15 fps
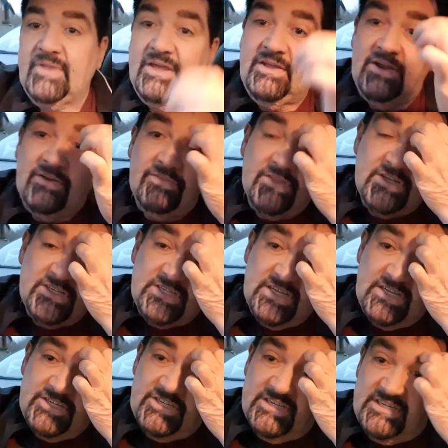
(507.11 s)
you know,
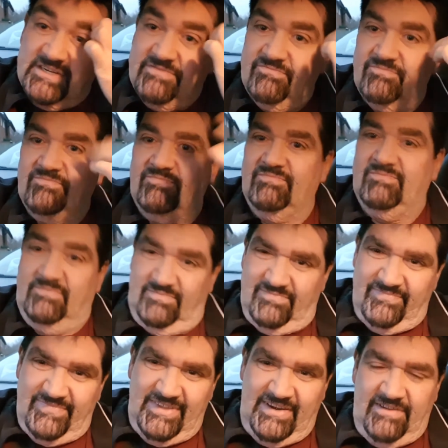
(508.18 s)
that she didn't,
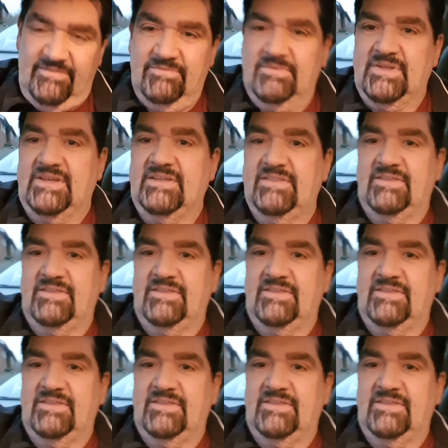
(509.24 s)
you know,